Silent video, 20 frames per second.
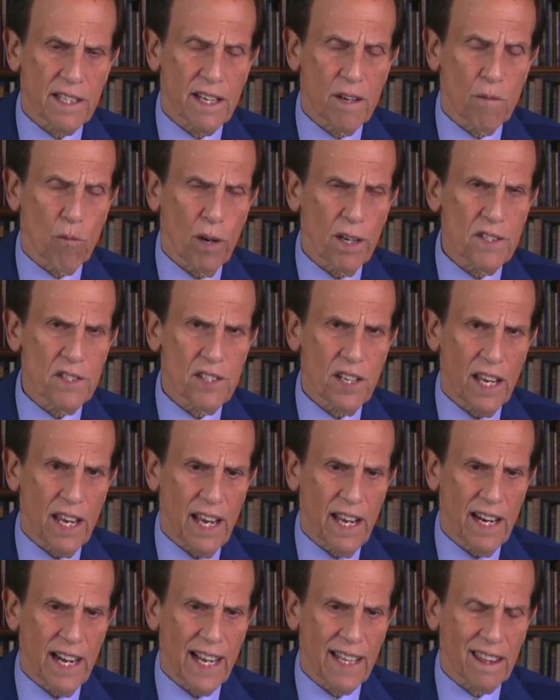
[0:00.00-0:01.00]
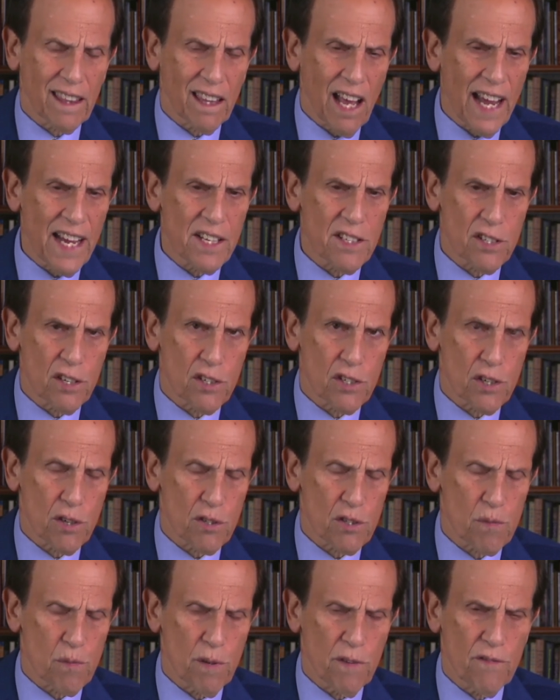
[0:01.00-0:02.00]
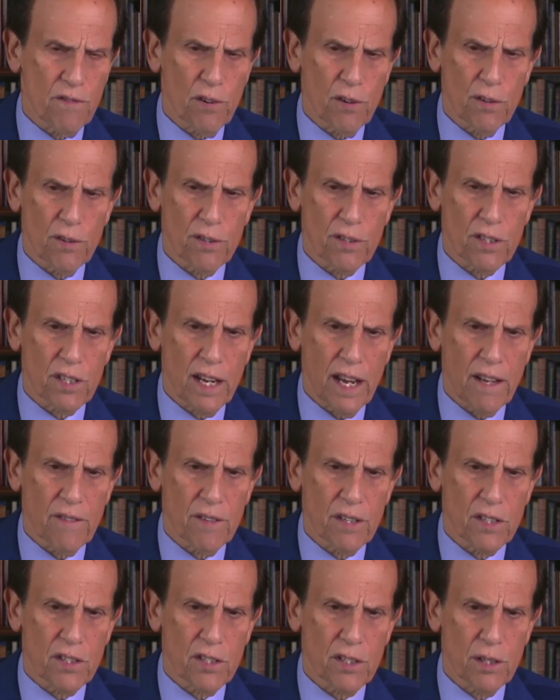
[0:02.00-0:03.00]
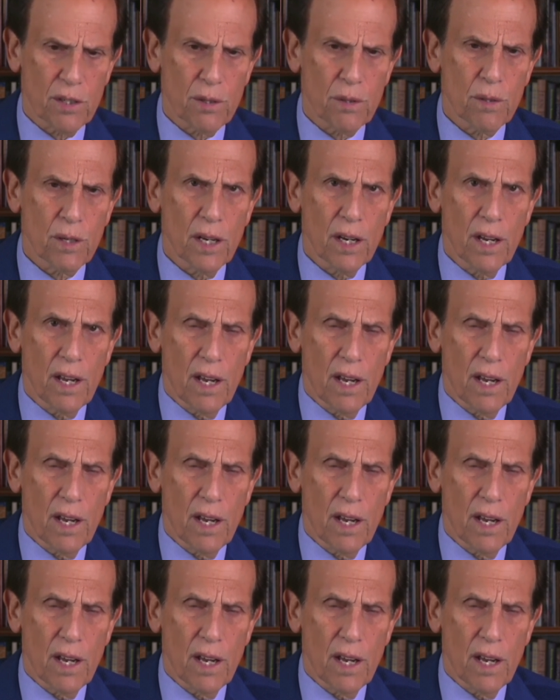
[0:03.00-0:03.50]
and once again, I'd like to just revert, David, to